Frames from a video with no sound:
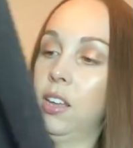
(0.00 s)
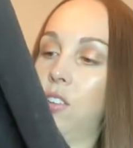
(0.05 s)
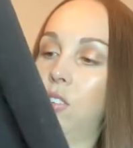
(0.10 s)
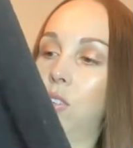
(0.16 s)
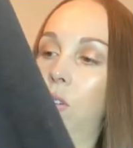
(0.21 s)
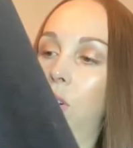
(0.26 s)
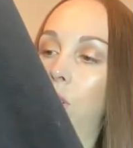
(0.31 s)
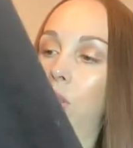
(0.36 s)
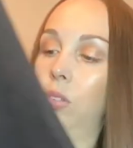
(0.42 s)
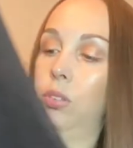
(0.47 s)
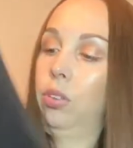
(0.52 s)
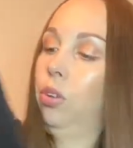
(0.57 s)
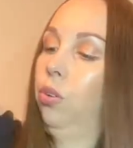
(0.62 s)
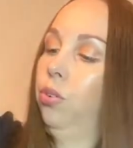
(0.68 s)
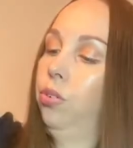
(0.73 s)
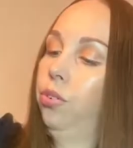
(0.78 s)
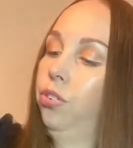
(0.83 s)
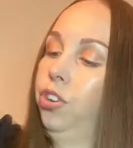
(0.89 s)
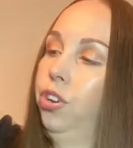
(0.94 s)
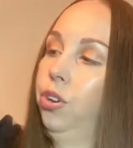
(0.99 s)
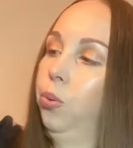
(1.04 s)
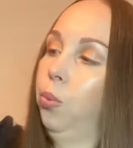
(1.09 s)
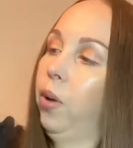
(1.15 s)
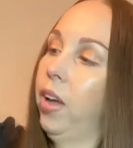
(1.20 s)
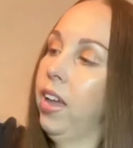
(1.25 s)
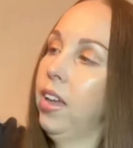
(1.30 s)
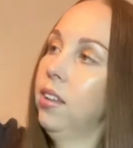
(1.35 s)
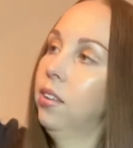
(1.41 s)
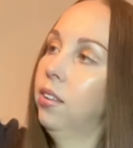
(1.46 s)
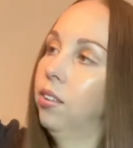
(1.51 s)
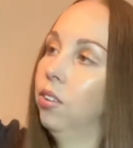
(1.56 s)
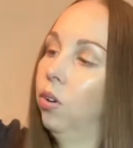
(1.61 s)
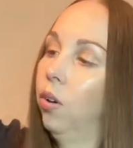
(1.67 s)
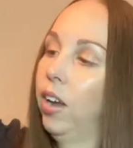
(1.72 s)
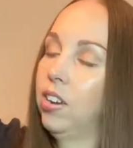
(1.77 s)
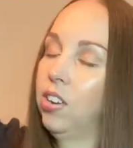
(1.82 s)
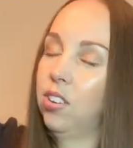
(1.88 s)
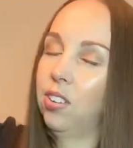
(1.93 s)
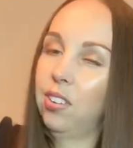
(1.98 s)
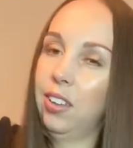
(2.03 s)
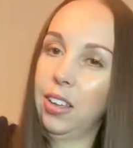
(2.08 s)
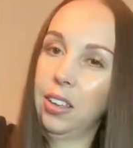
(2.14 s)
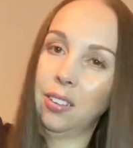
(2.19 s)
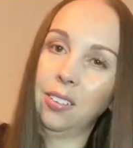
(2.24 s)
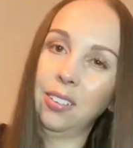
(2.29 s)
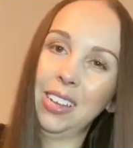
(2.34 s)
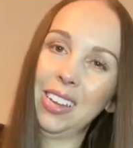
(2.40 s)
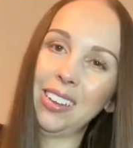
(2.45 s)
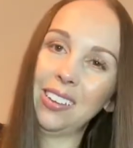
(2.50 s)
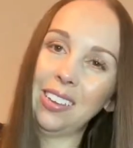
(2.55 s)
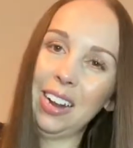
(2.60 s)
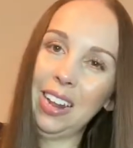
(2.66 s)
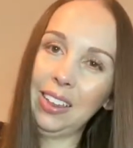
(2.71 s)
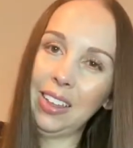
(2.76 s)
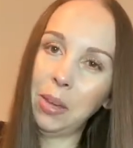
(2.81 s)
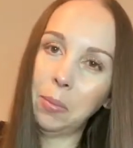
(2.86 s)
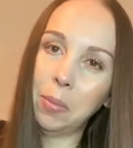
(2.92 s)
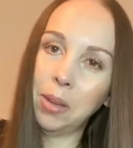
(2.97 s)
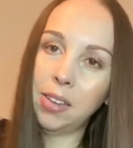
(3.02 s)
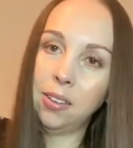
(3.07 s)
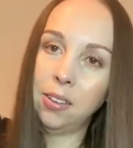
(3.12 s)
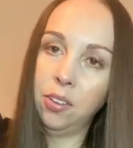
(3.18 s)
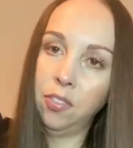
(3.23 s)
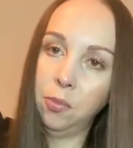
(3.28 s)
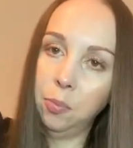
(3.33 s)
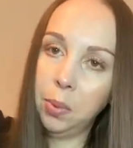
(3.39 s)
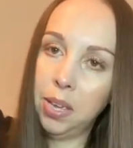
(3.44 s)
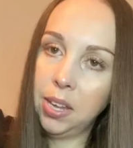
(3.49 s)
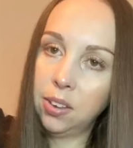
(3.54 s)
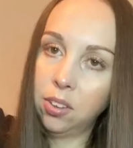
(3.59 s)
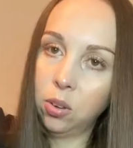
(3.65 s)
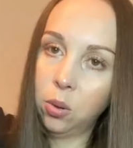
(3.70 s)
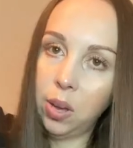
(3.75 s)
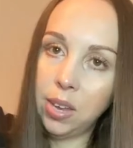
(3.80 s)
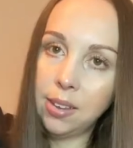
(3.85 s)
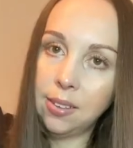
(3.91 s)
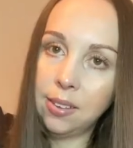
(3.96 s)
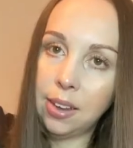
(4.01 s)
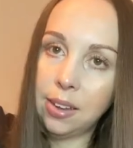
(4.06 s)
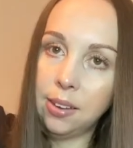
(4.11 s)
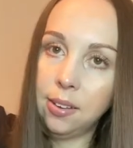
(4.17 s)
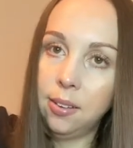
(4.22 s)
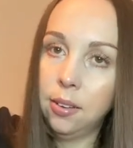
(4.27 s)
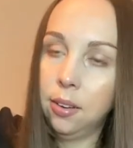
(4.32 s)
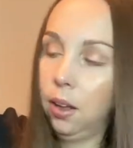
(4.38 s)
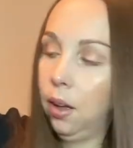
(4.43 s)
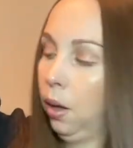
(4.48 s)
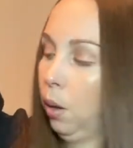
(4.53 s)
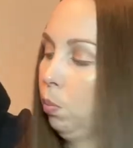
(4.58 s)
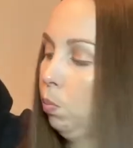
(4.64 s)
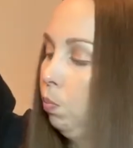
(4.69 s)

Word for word: so it'll go to your waist. So I just like, like I said, I like my stuff big, so I sized up.